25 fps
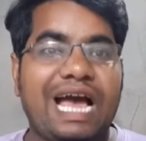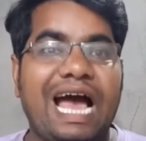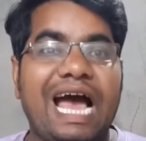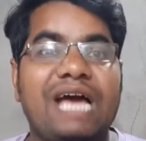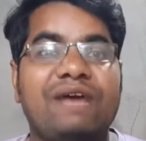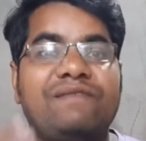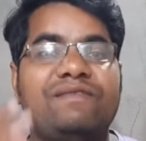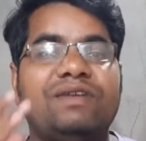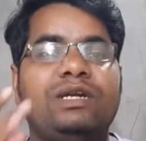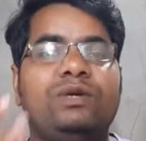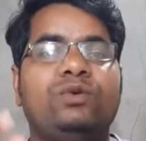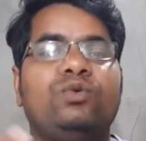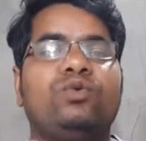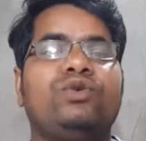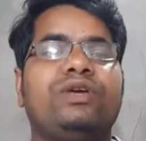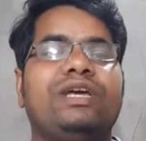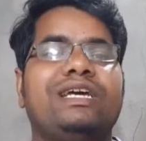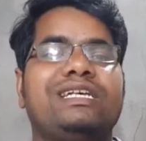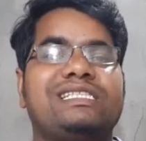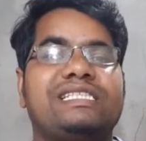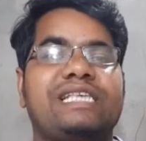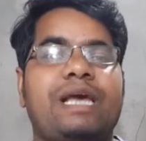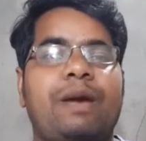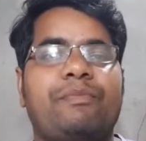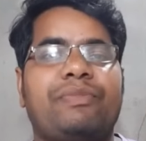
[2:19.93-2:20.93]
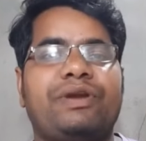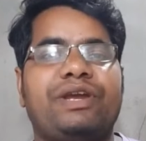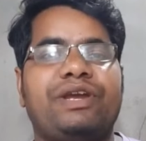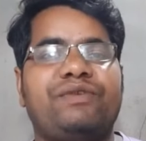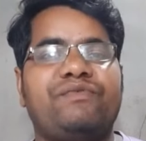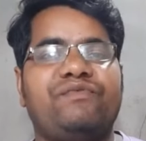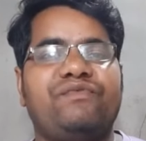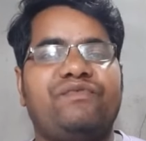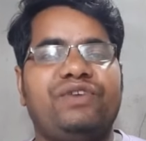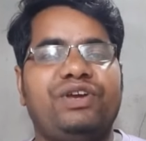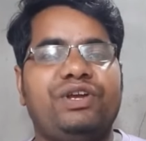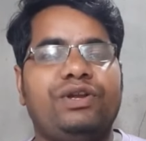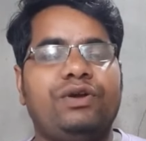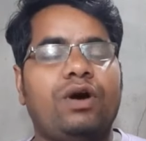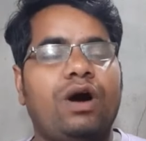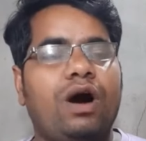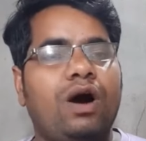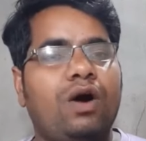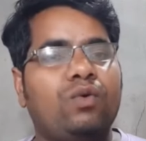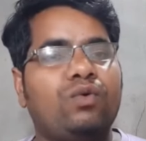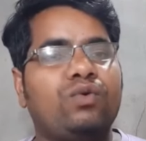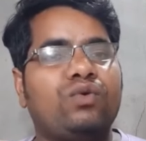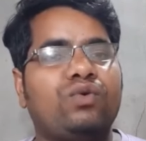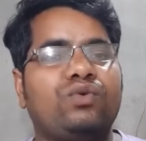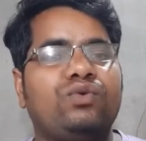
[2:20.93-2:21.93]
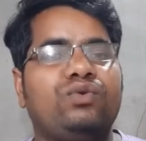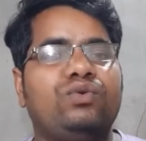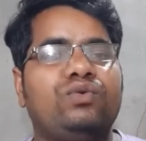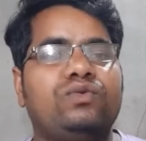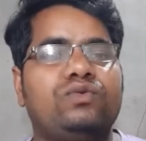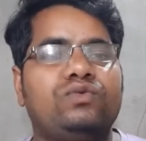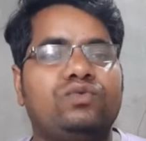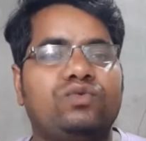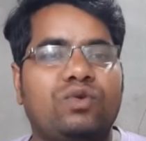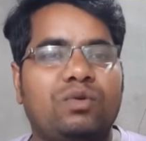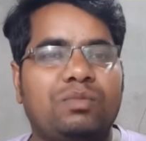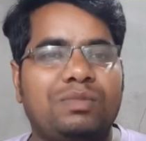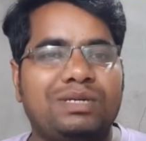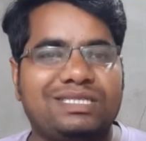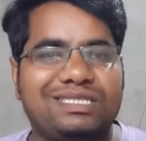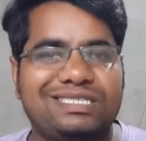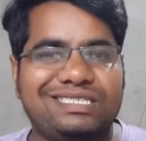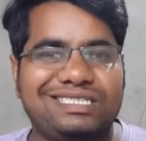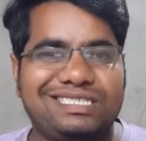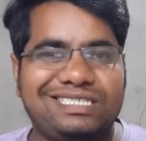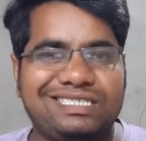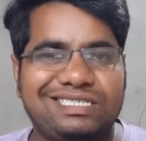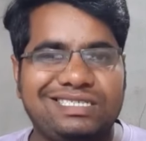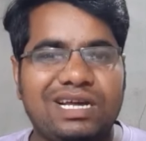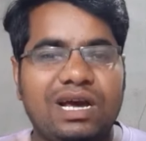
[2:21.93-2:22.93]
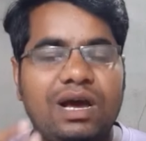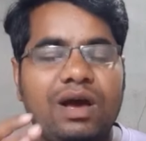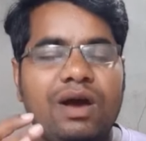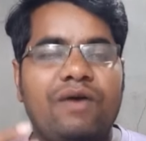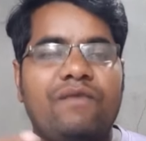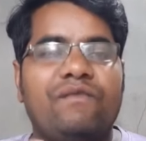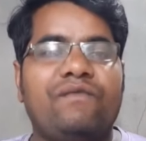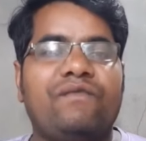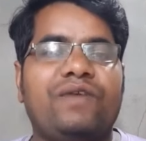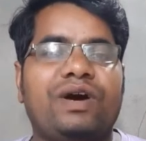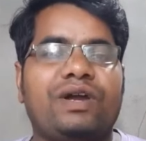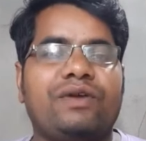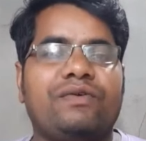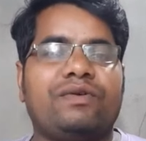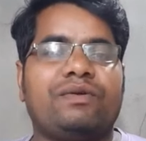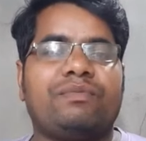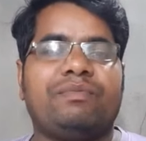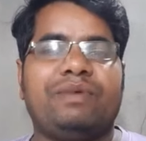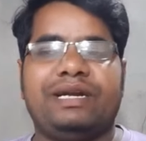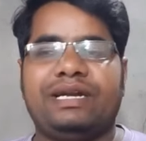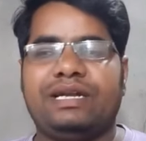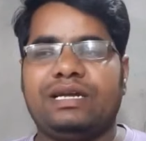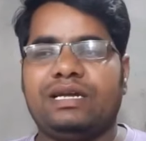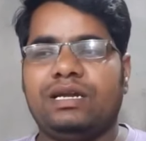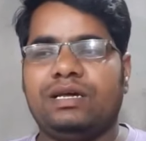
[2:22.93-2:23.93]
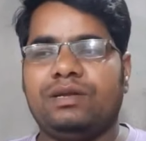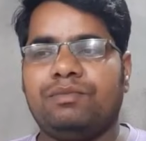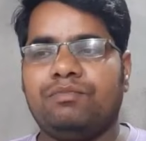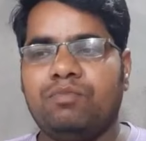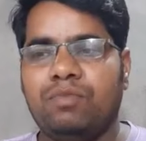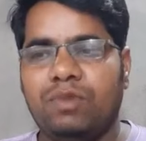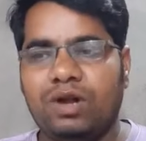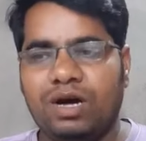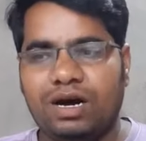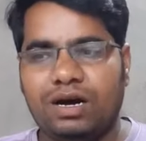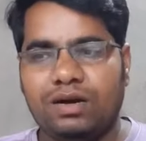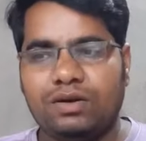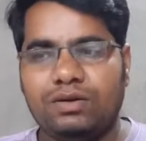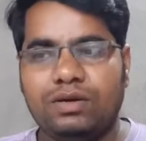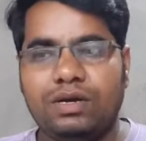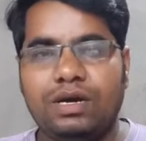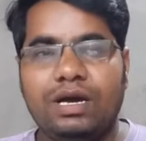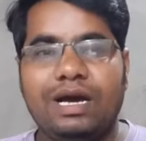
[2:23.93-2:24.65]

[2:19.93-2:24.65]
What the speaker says: I will do a separate video how to use Ubersuggest for your particular blog.